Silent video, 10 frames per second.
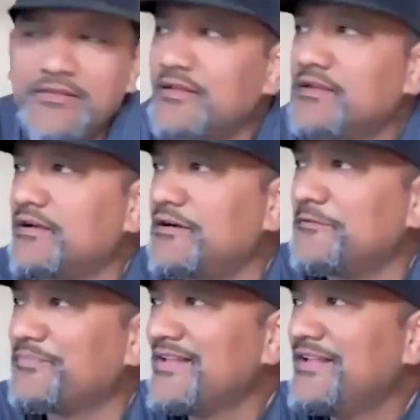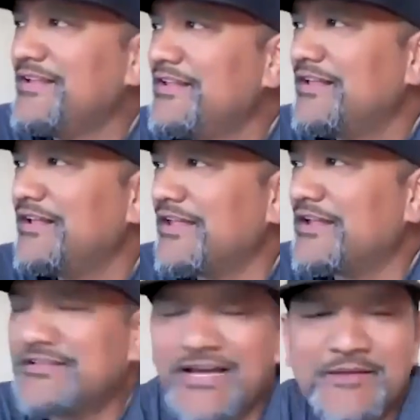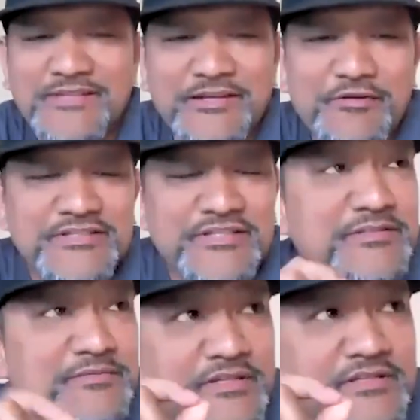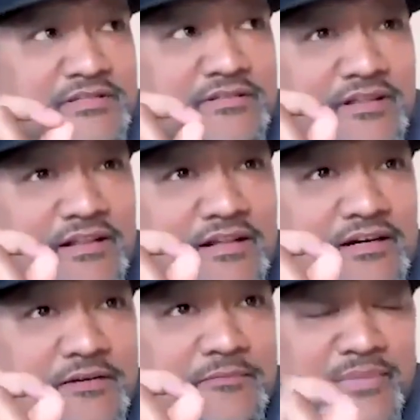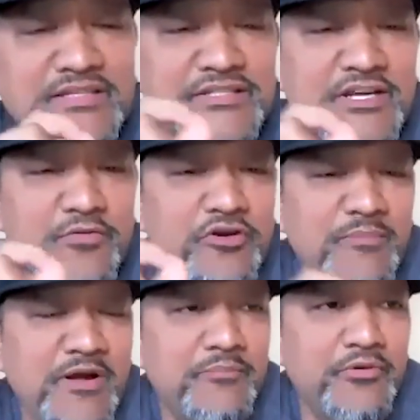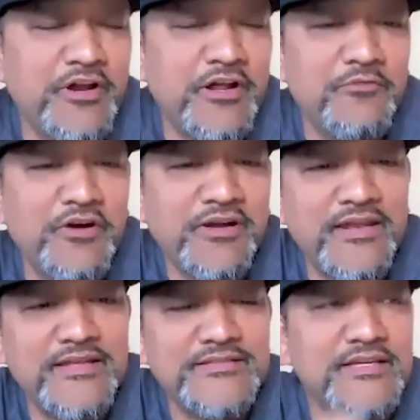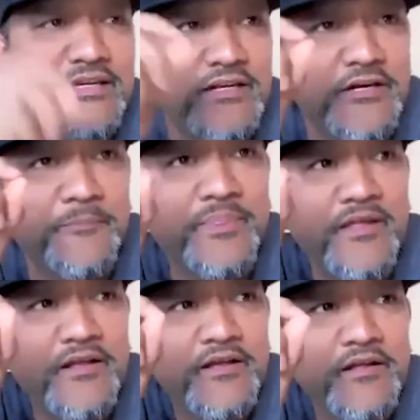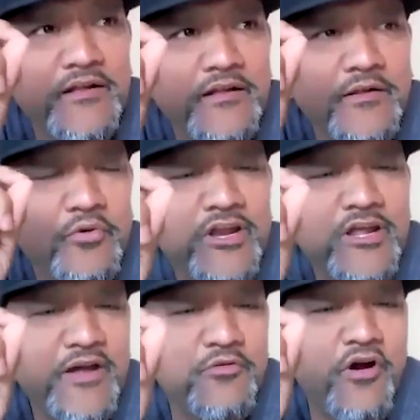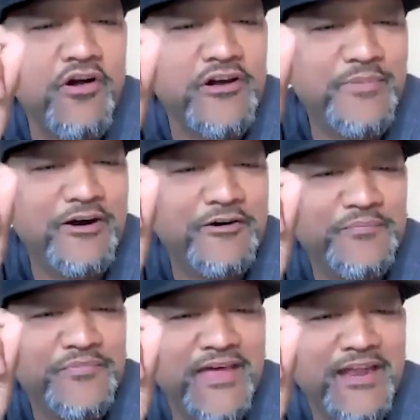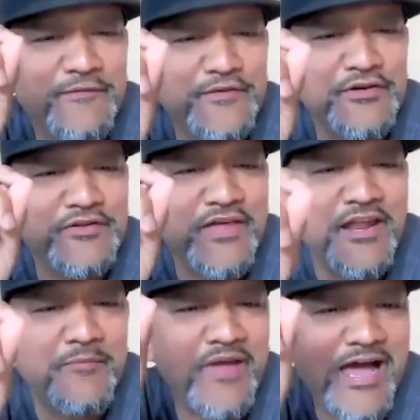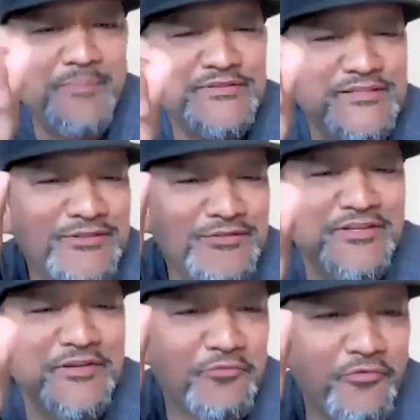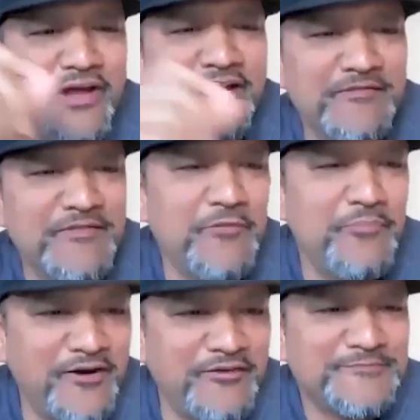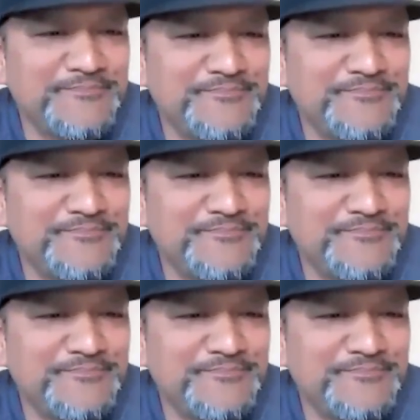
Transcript: think a lot of times, like, there was this message I wrote on my board at work, and it said, what am I wrong about that I feel that I'm absolutely right about?